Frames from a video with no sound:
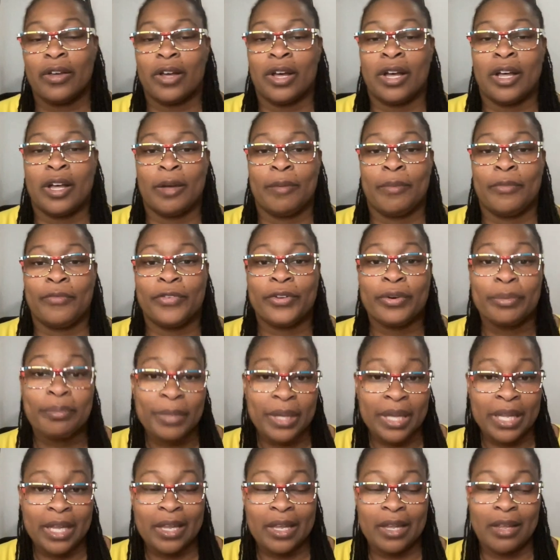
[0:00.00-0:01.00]
um, for
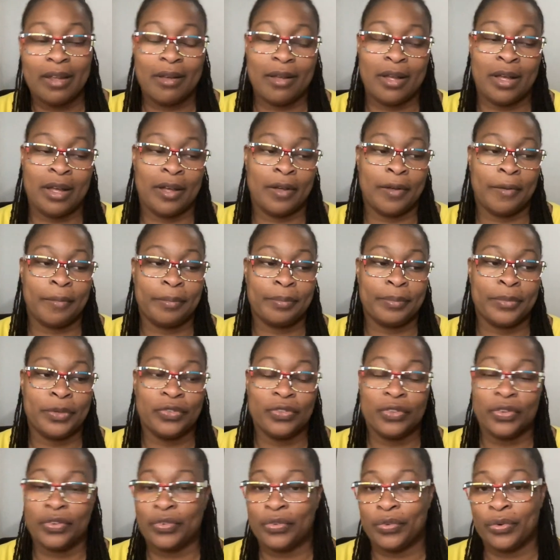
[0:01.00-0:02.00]
me um,
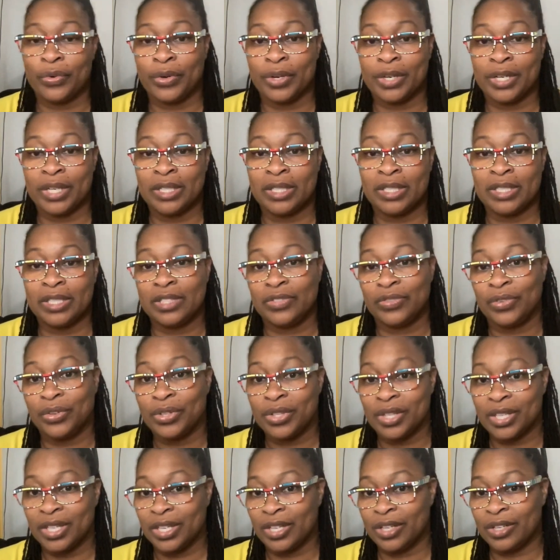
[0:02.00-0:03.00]
moving forward, at least for
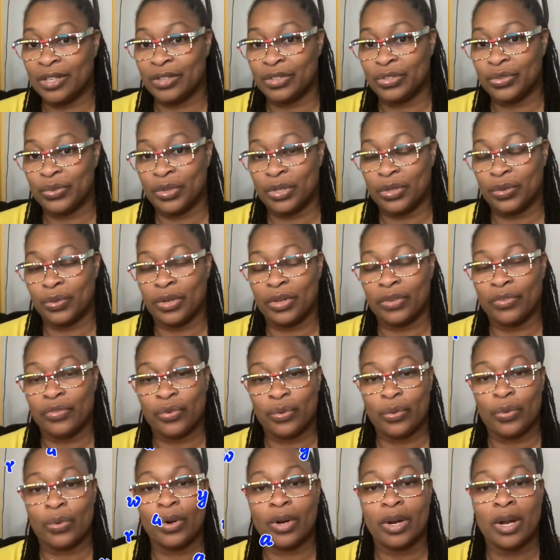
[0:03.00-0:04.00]
the year
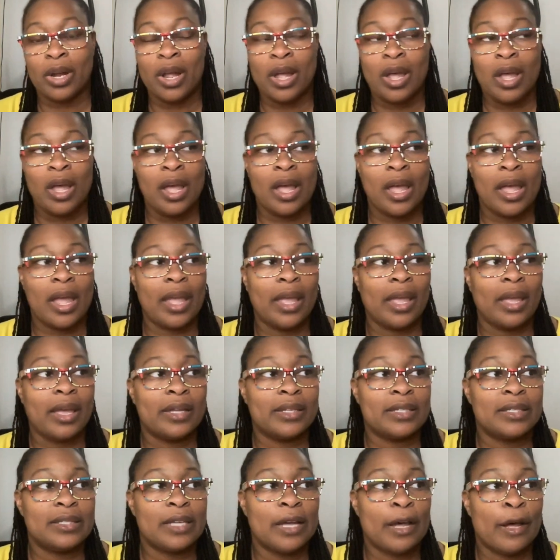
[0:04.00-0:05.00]
2024.
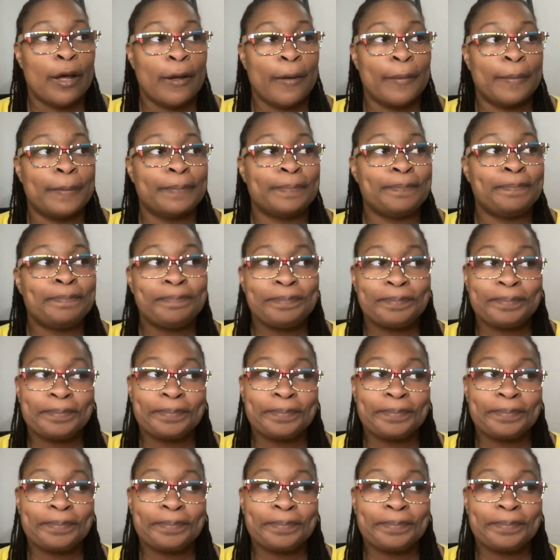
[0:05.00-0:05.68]
And, um,